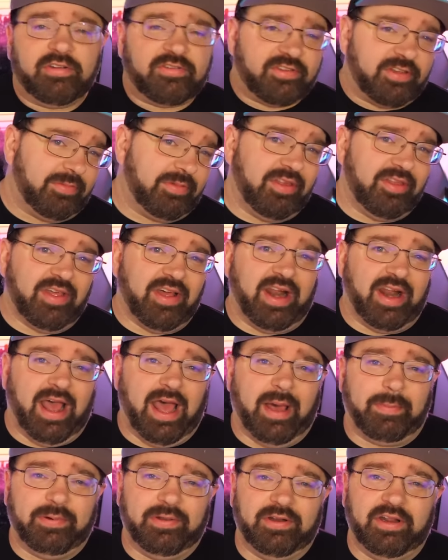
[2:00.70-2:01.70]
something that
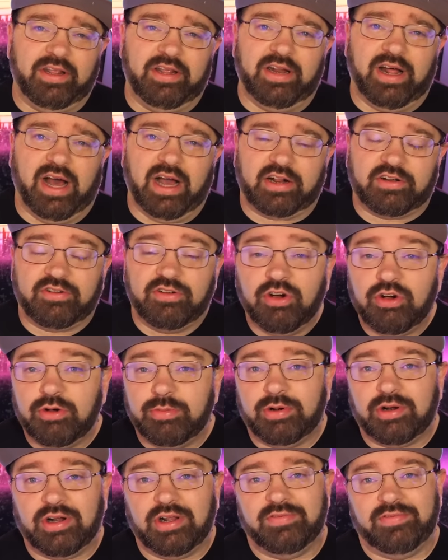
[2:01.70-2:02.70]
happened in
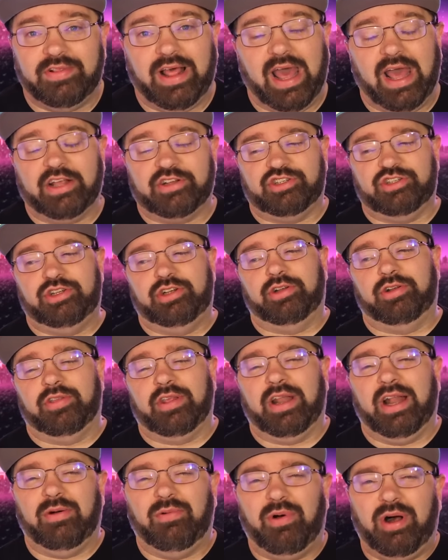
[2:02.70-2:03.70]
October of last year
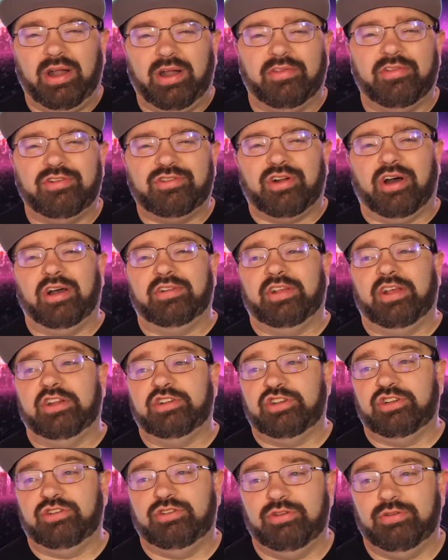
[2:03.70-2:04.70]
that I wanted to draw
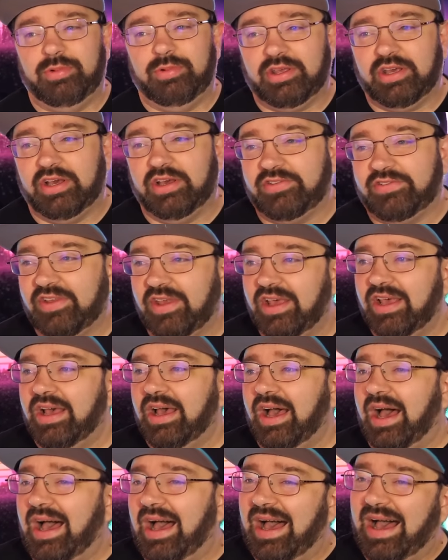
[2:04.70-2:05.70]
attention to because
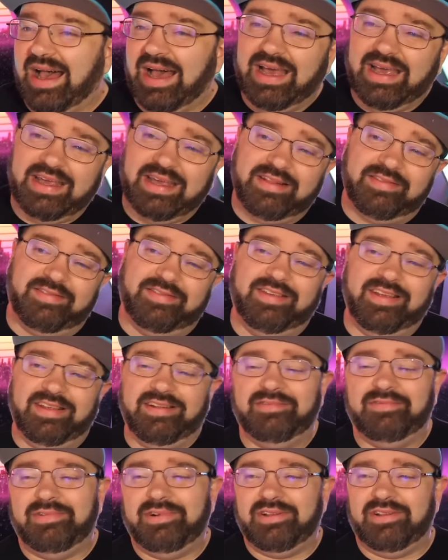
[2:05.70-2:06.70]
I
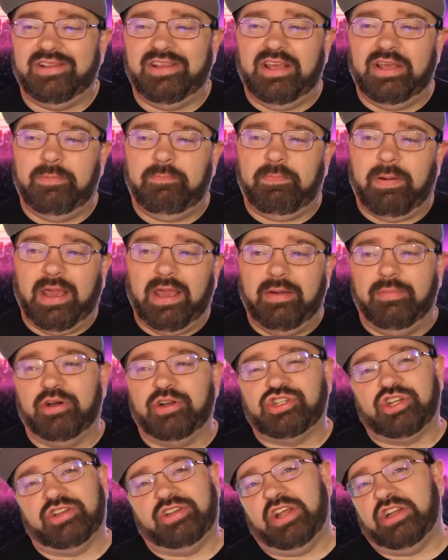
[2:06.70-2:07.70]
didn't really pay
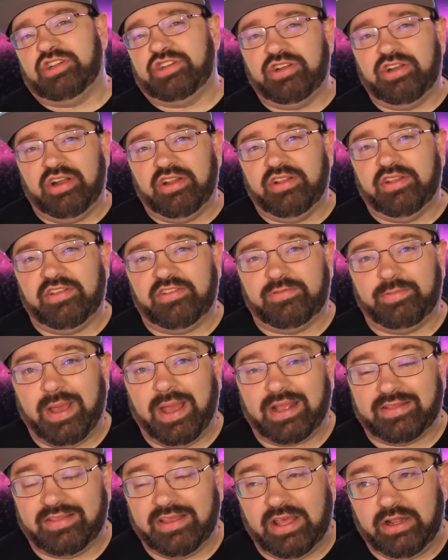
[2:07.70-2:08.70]
much attention to this
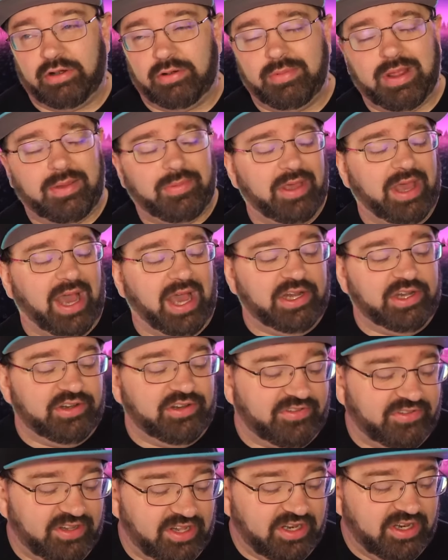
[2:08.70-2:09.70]
back then, or maybe I
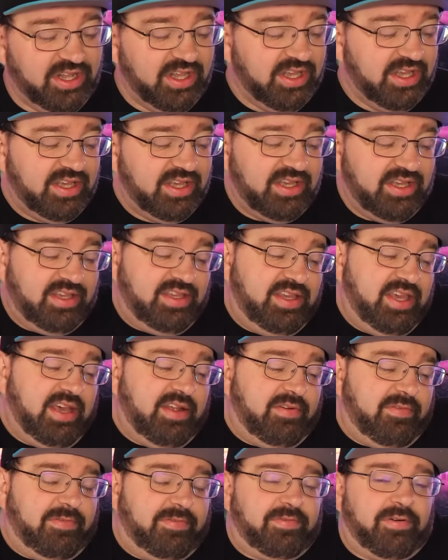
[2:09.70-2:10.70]
just didn't
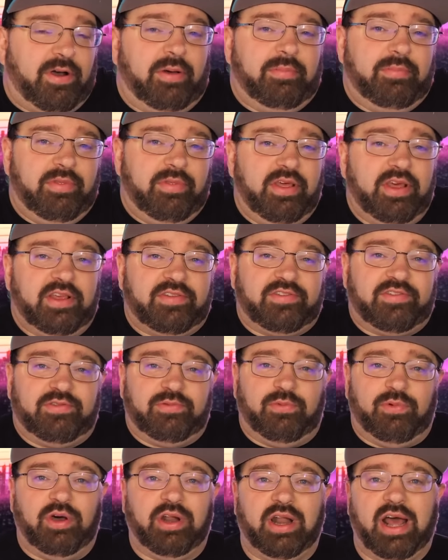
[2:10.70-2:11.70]
get from this
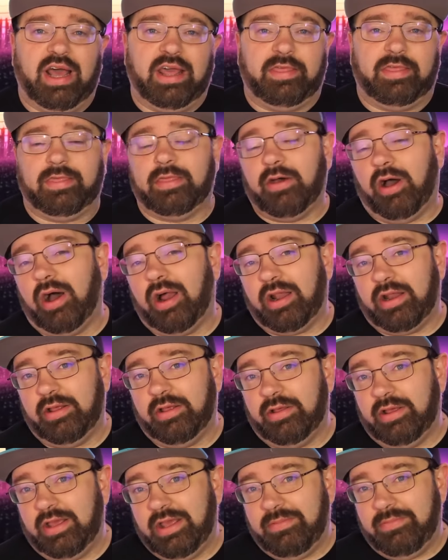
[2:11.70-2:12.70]
what I thought
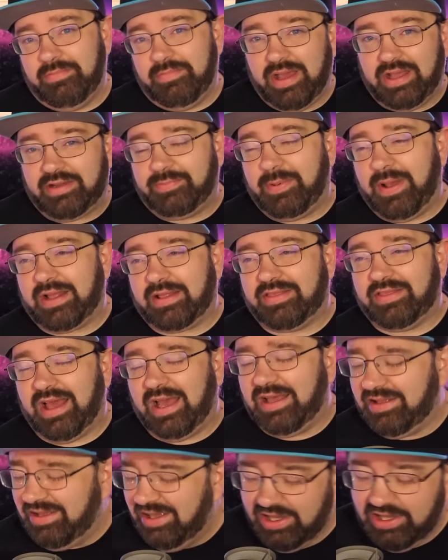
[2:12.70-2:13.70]
it meant back
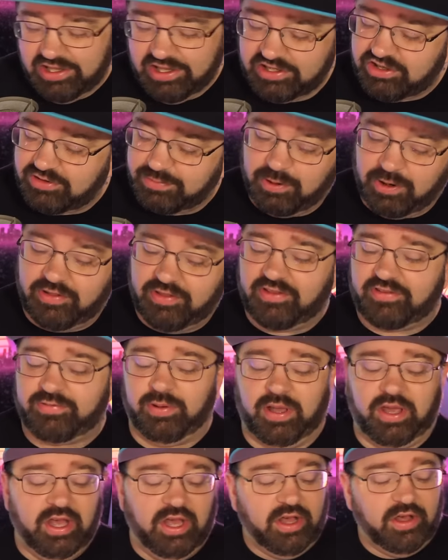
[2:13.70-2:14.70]
then. Let's just put it this
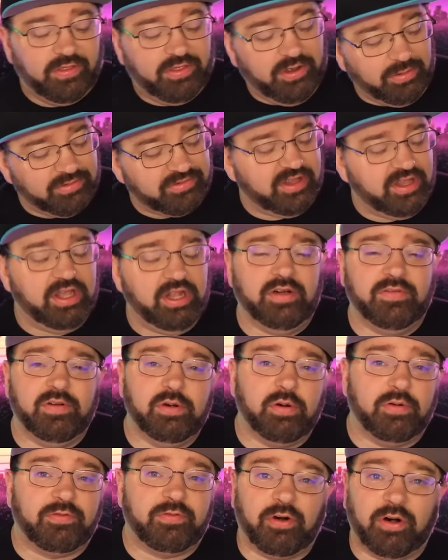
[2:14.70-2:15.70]
way. There was an
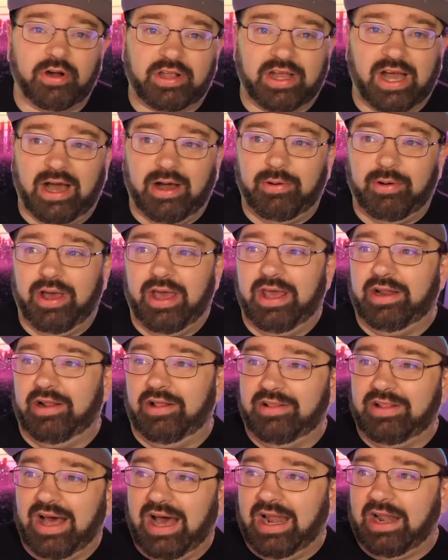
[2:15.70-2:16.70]
interview with Furukawa, and a
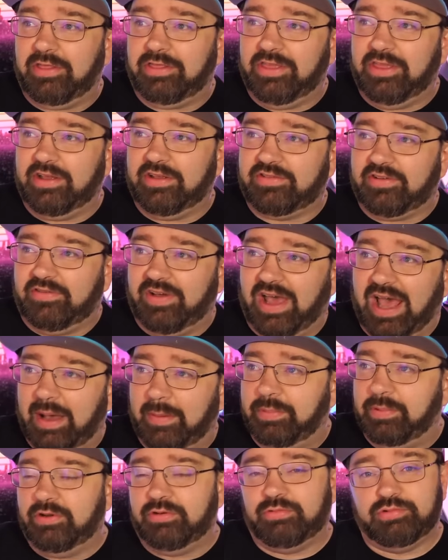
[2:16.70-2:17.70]
lot of things have
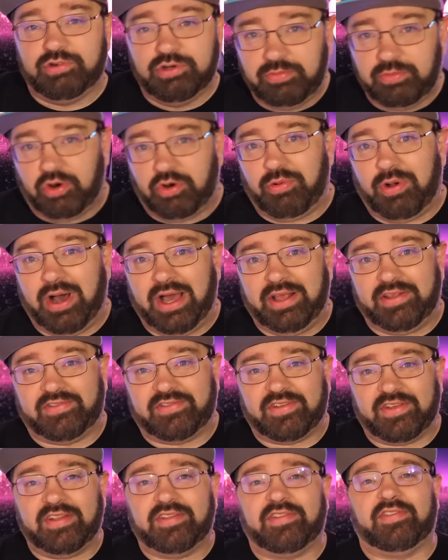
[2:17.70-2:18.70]
happened rumor-wise
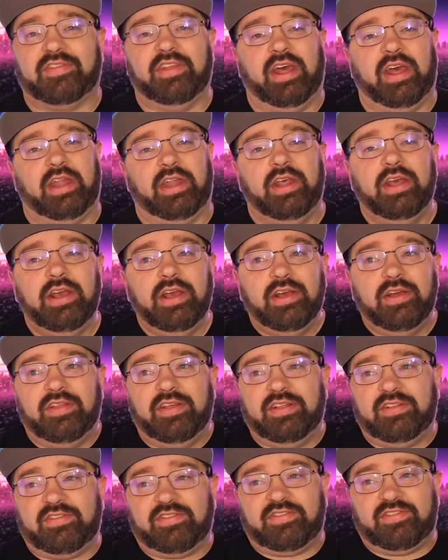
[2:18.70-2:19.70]
since then
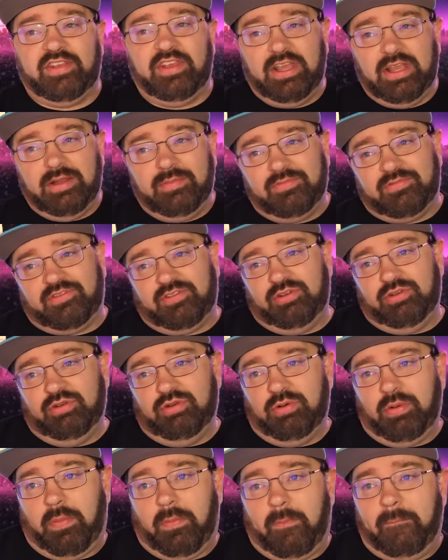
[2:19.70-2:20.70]
that seem
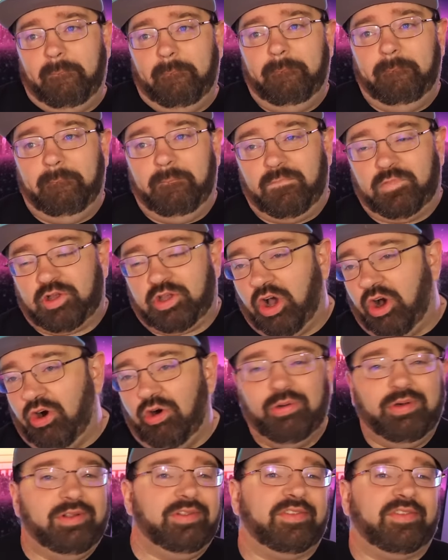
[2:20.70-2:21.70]
to
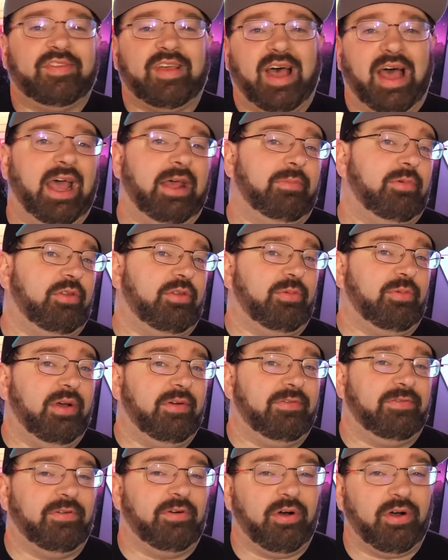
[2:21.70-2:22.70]
coincide with
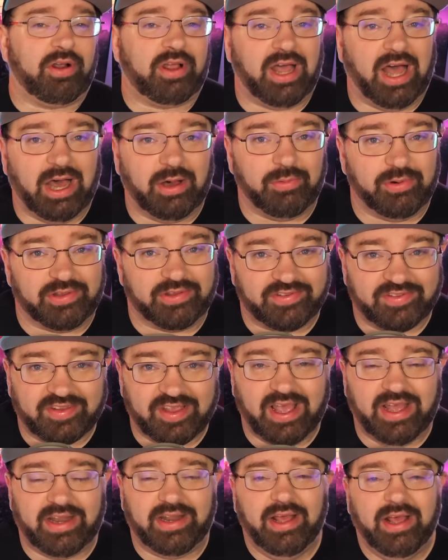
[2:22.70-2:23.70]
what Furukawa
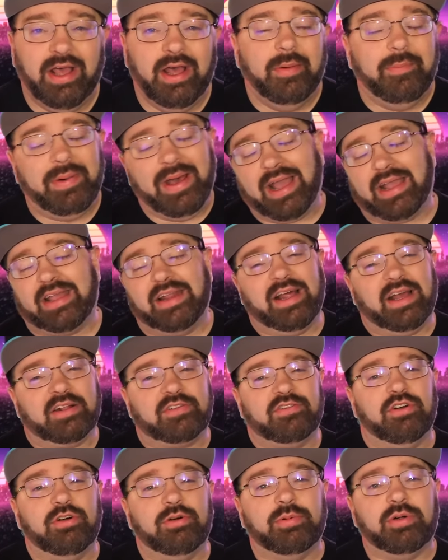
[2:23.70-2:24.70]
said back in
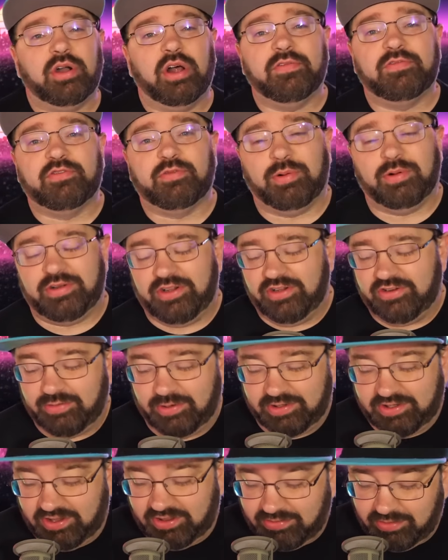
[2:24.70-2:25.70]
October of
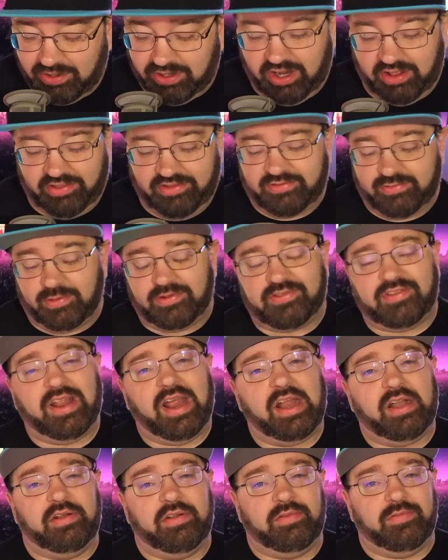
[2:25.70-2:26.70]
2023. Now, this wasn't
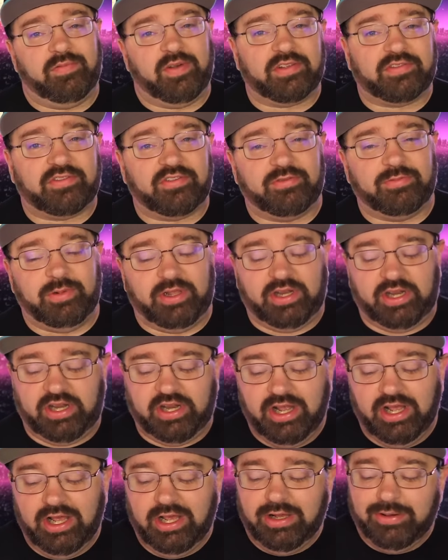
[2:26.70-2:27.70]
at an investors meeting.
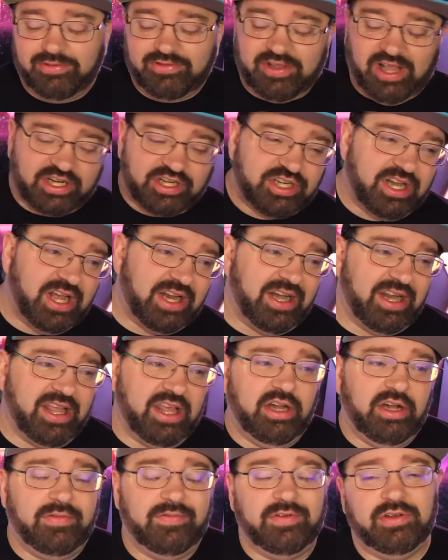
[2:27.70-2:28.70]
It was actually at an
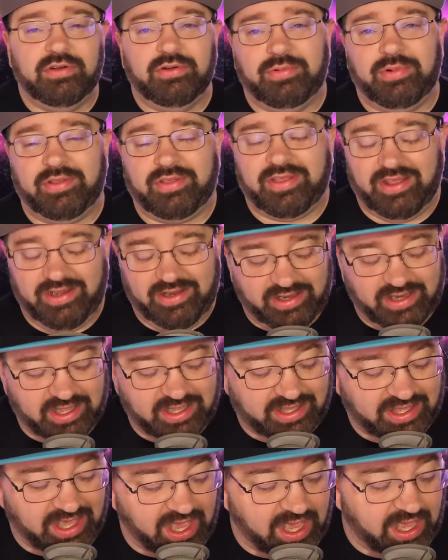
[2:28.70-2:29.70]
interview with
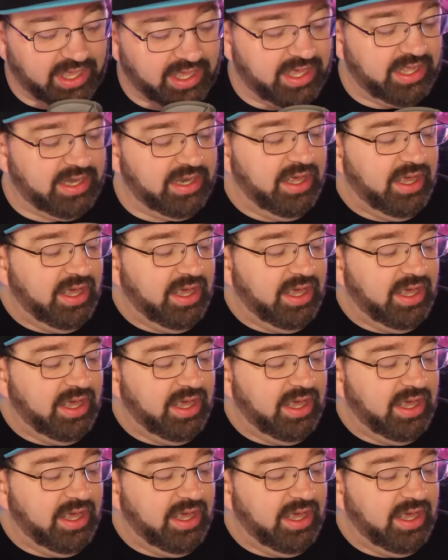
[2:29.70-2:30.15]
Nikkei. And